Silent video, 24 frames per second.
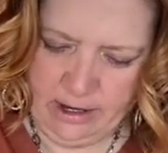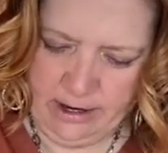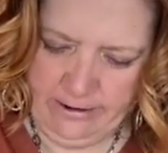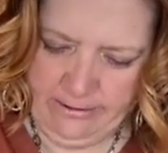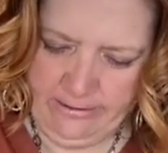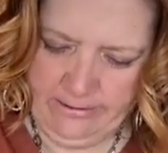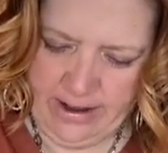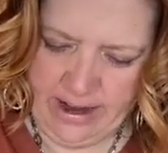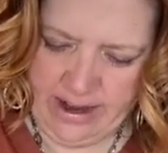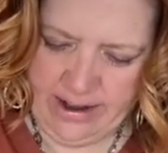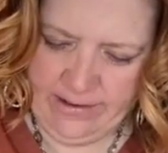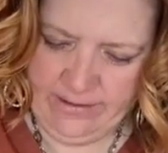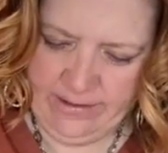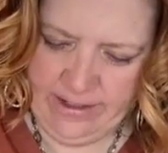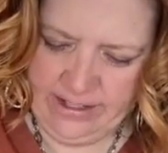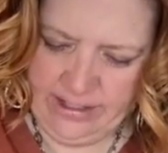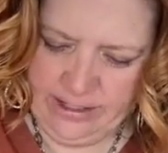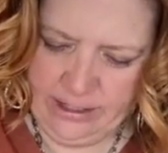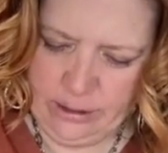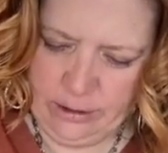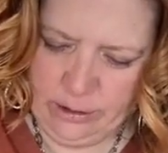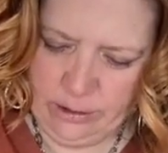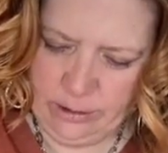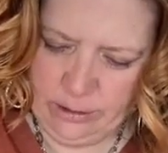I'm not a fan of
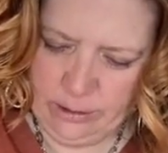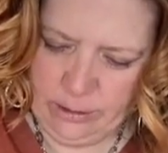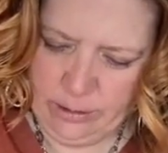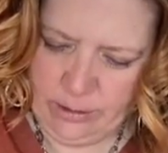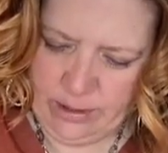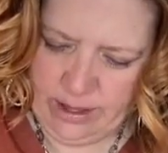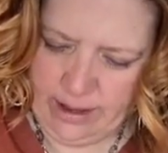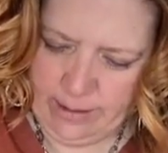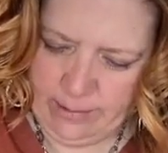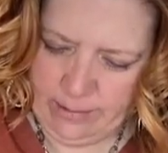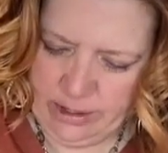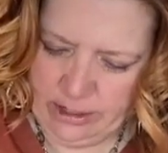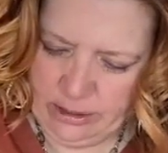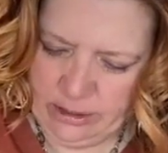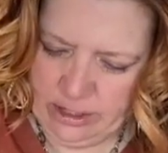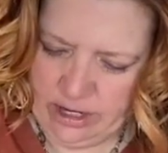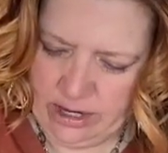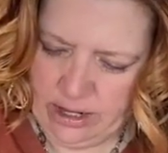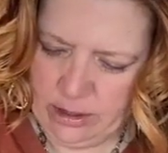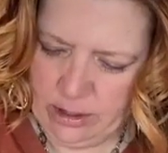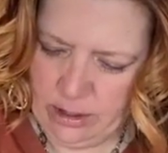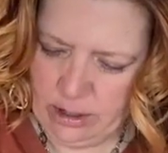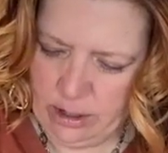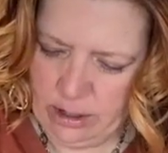this glue that
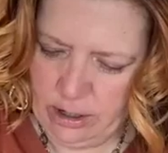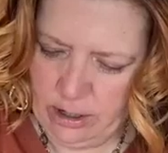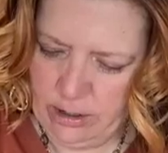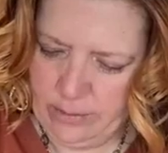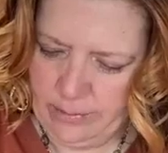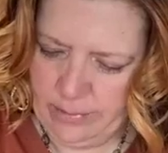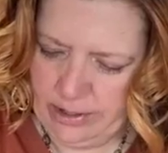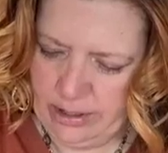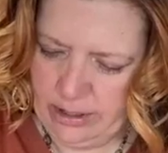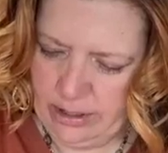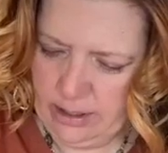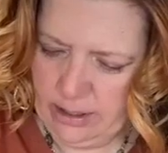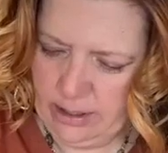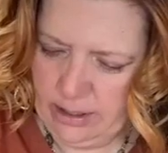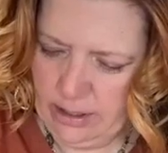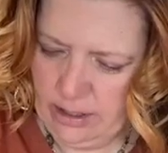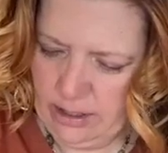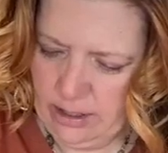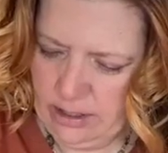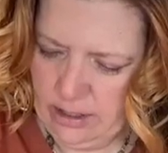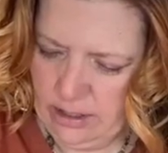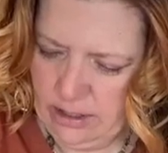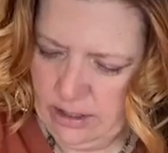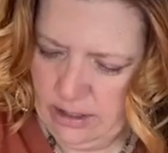much either, but
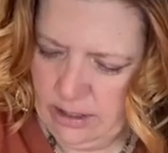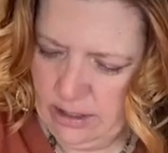